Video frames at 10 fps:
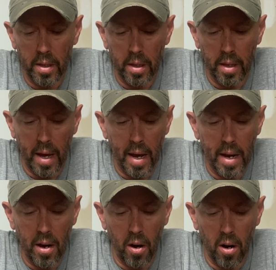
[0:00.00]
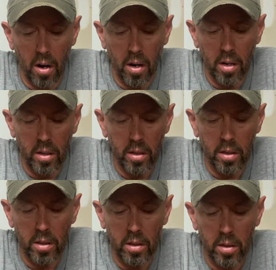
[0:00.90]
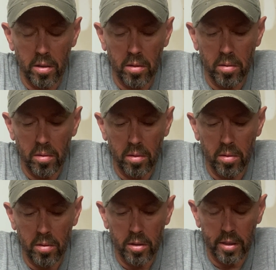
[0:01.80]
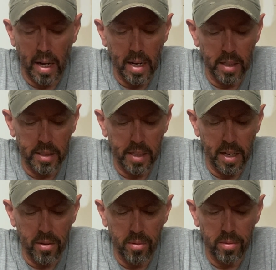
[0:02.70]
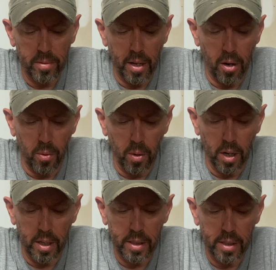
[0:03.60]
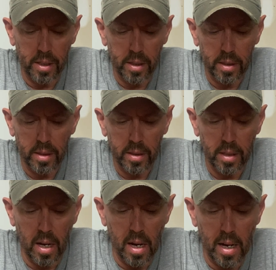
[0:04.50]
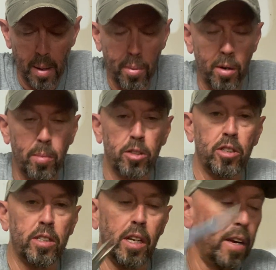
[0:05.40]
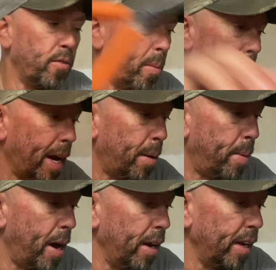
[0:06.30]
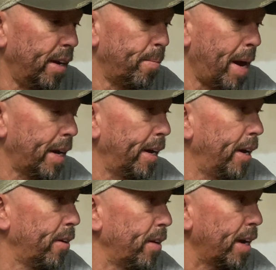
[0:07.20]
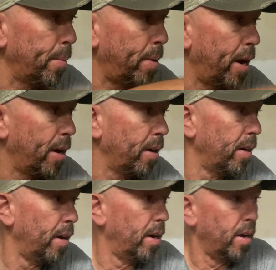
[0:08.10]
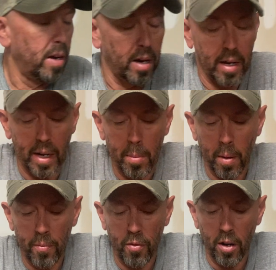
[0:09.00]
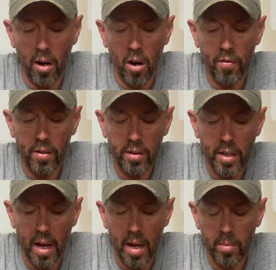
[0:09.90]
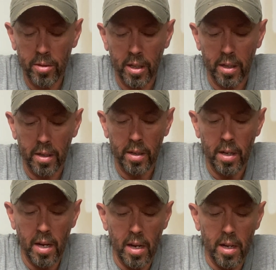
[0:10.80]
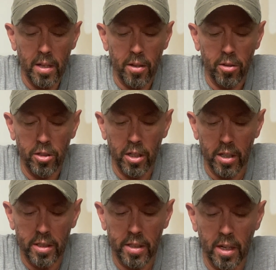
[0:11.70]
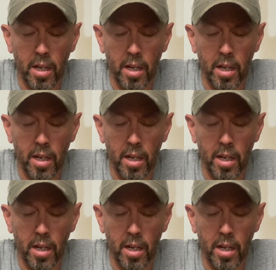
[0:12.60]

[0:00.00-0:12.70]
They are stainless steel. They don't rust. I pretty much just leave them. I got a pair I leave back here, and I got a pair I keep up front oftentimes, and they're just